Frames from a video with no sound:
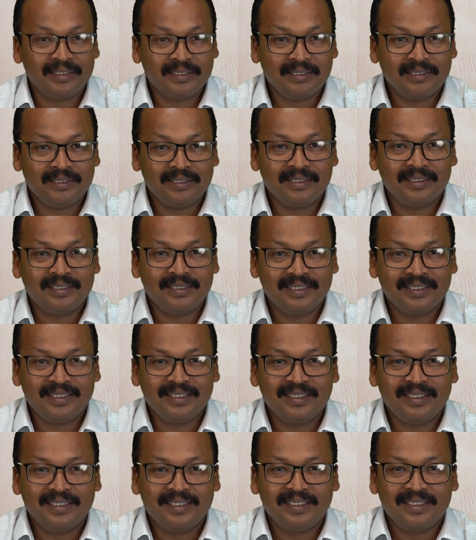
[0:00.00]

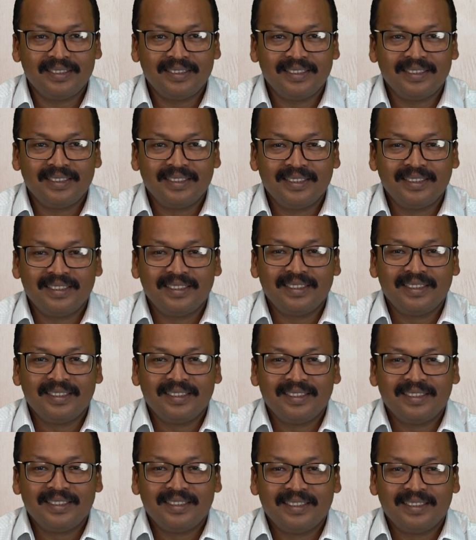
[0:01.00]

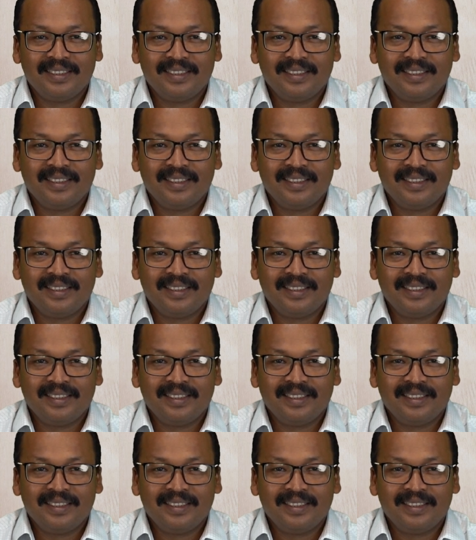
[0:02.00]
Nothing is said.